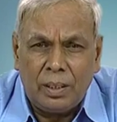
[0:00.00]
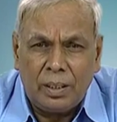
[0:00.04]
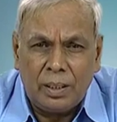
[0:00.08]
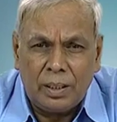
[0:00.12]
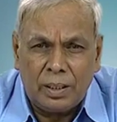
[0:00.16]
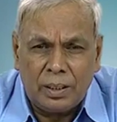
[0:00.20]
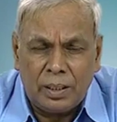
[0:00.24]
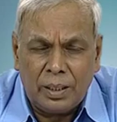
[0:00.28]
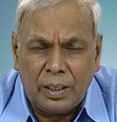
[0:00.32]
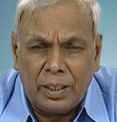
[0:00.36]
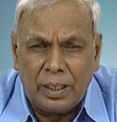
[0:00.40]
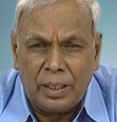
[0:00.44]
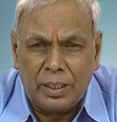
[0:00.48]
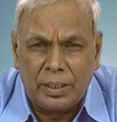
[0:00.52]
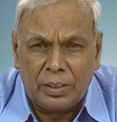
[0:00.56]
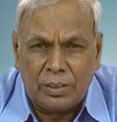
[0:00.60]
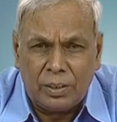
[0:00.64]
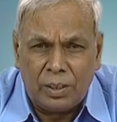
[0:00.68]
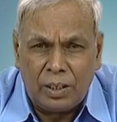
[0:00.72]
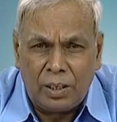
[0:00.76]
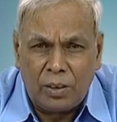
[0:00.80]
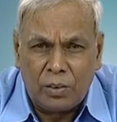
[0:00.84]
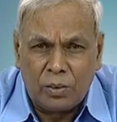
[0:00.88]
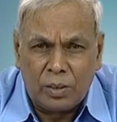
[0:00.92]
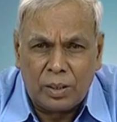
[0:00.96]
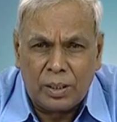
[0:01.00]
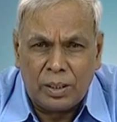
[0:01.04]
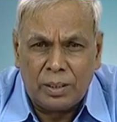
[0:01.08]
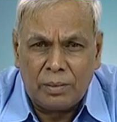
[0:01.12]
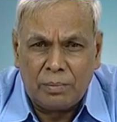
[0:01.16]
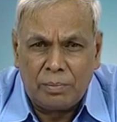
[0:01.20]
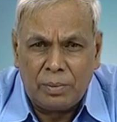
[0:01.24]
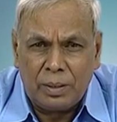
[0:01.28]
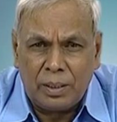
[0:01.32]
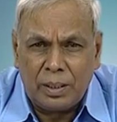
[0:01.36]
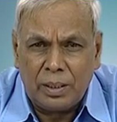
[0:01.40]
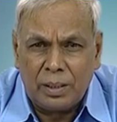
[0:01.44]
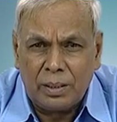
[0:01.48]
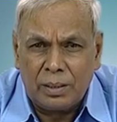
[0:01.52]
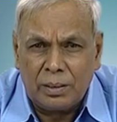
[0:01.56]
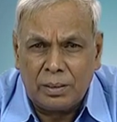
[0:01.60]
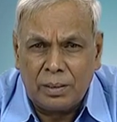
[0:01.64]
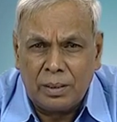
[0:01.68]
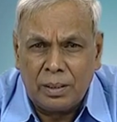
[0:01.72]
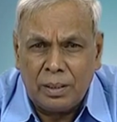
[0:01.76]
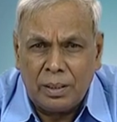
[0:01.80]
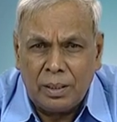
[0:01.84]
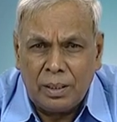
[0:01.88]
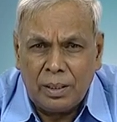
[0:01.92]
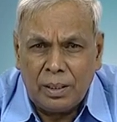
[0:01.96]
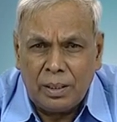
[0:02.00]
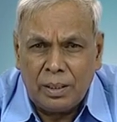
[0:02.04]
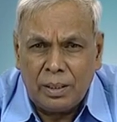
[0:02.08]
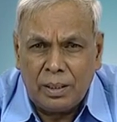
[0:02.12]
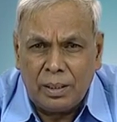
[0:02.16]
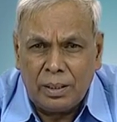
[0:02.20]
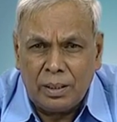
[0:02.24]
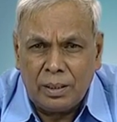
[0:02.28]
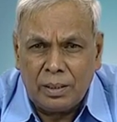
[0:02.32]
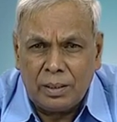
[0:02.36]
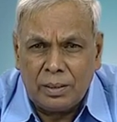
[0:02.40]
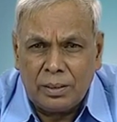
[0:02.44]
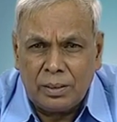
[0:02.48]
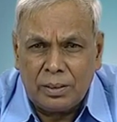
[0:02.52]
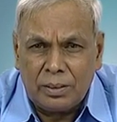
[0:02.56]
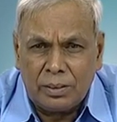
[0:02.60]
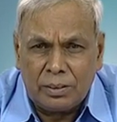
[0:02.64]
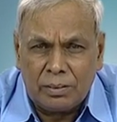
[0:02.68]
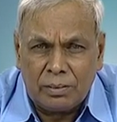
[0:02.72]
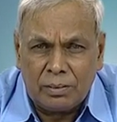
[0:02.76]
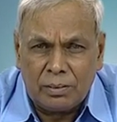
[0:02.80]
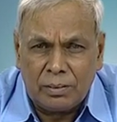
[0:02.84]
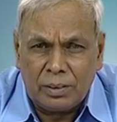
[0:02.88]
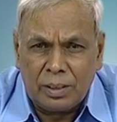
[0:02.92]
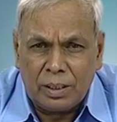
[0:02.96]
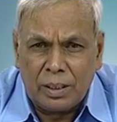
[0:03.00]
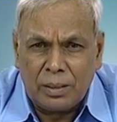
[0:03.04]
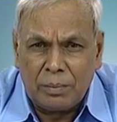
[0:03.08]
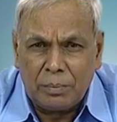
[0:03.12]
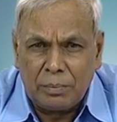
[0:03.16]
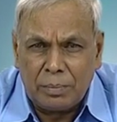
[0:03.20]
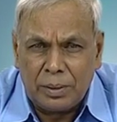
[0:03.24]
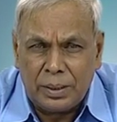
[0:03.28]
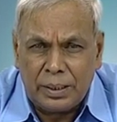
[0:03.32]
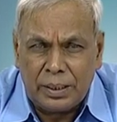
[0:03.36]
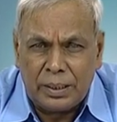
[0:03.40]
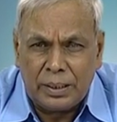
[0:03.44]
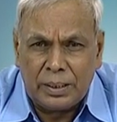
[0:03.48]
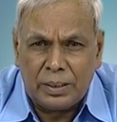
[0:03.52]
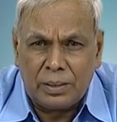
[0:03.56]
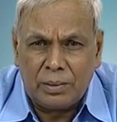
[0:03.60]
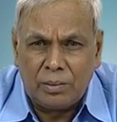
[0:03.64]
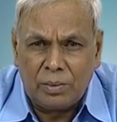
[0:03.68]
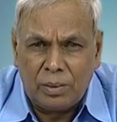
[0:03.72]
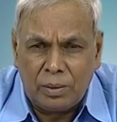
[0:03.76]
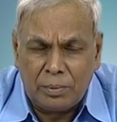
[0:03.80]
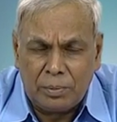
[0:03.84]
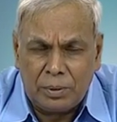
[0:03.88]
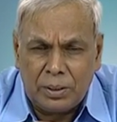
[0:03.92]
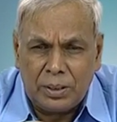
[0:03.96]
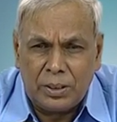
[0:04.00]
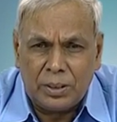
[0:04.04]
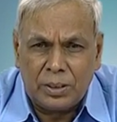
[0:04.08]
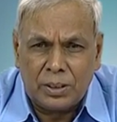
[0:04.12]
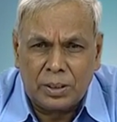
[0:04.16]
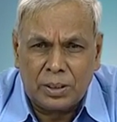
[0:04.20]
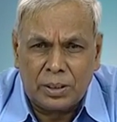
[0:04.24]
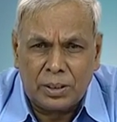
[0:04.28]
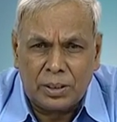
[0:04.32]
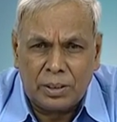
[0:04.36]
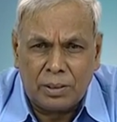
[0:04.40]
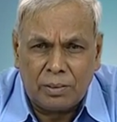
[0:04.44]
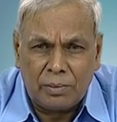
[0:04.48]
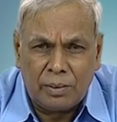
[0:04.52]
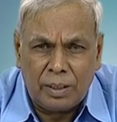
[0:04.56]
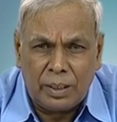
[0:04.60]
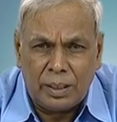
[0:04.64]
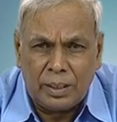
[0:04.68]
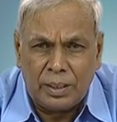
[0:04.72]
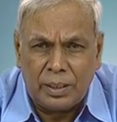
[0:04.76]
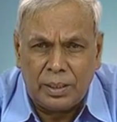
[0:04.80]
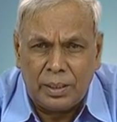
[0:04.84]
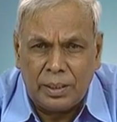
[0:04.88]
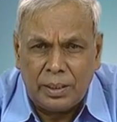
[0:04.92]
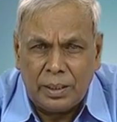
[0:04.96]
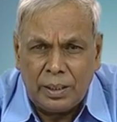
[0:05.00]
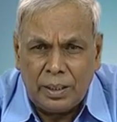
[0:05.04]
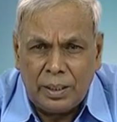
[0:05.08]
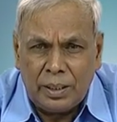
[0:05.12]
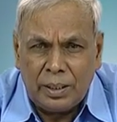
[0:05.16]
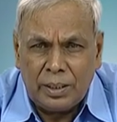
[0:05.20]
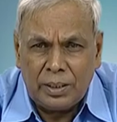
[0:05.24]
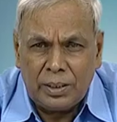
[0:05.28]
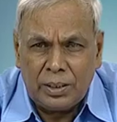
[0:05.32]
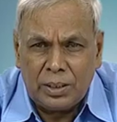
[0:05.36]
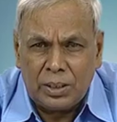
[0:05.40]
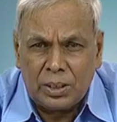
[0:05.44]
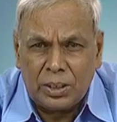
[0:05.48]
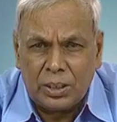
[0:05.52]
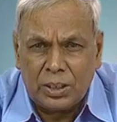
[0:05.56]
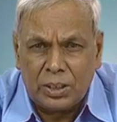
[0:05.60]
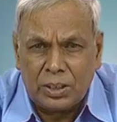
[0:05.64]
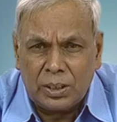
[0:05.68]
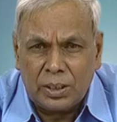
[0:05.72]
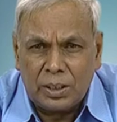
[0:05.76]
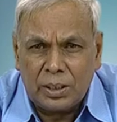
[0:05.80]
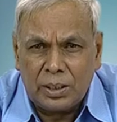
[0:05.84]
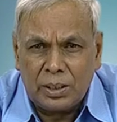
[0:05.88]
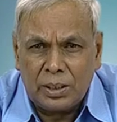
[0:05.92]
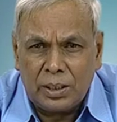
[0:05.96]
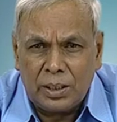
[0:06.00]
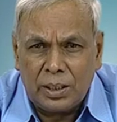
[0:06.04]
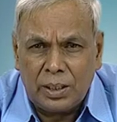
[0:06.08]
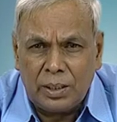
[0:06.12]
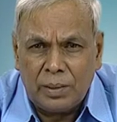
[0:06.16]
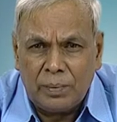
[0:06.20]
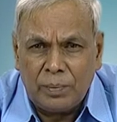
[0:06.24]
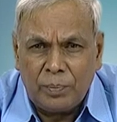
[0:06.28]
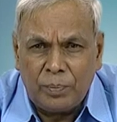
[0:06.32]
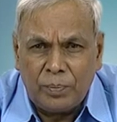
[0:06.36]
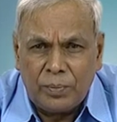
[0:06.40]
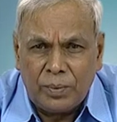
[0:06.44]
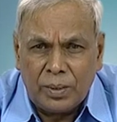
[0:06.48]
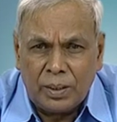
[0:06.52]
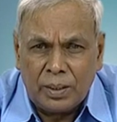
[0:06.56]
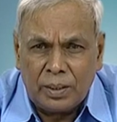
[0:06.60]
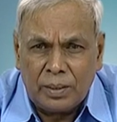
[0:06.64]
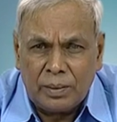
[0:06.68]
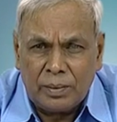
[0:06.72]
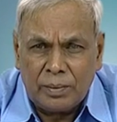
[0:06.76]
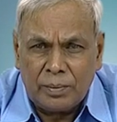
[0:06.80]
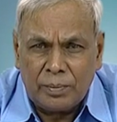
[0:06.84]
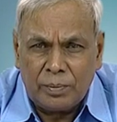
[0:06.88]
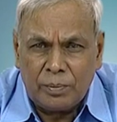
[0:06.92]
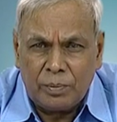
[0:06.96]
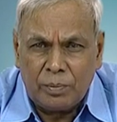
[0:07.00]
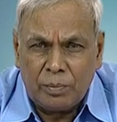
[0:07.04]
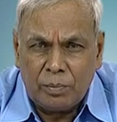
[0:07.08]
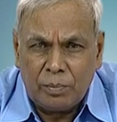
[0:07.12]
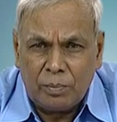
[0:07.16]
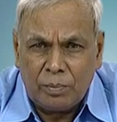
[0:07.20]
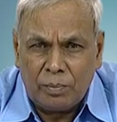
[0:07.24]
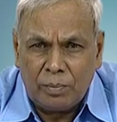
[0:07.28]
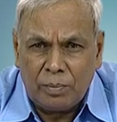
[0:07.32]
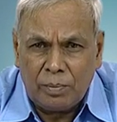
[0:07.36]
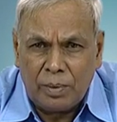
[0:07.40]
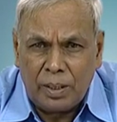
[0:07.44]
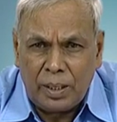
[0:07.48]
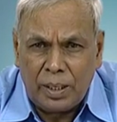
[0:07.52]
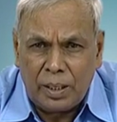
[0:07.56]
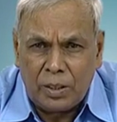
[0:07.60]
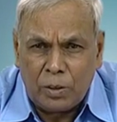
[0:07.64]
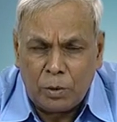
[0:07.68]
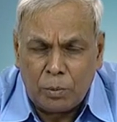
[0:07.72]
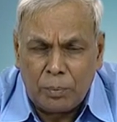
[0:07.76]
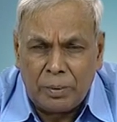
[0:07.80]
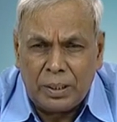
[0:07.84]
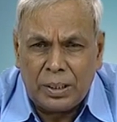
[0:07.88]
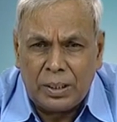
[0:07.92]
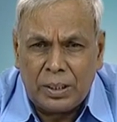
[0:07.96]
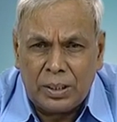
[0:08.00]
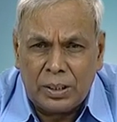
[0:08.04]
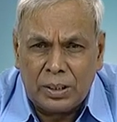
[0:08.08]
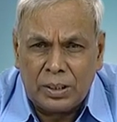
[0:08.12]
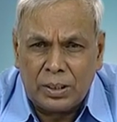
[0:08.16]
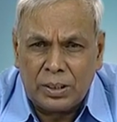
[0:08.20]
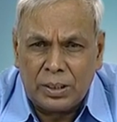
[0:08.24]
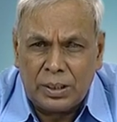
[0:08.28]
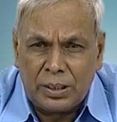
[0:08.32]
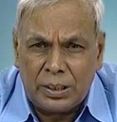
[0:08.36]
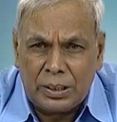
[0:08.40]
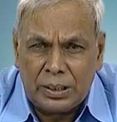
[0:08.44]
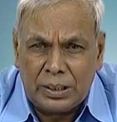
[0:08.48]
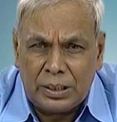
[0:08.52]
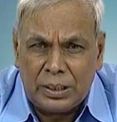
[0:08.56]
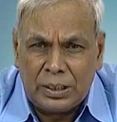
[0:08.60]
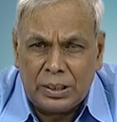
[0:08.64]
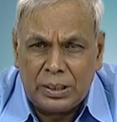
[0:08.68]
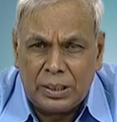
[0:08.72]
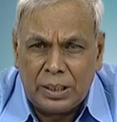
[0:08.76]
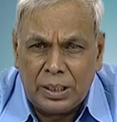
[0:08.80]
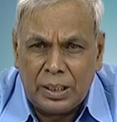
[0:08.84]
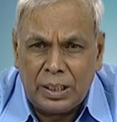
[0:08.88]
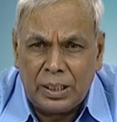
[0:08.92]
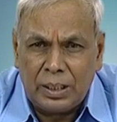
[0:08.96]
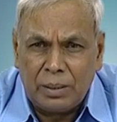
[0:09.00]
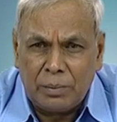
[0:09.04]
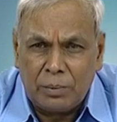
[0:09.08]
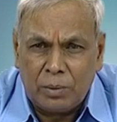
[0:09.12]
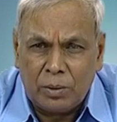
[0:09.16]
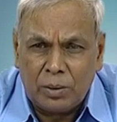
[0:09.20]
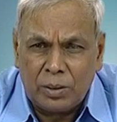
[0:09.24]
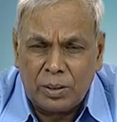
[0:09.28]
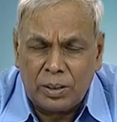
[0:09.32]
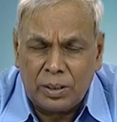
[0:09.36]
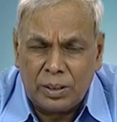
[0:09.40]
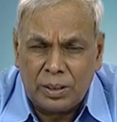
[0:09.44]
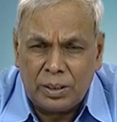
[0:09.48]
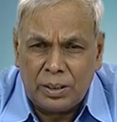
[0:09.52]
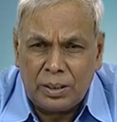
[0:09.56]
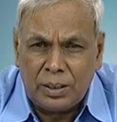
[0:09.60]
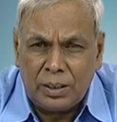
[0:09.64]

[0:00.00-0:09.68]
other actually outlet because uh, this is not a complete is will be discussing while discussing the um, aromatics in detail about the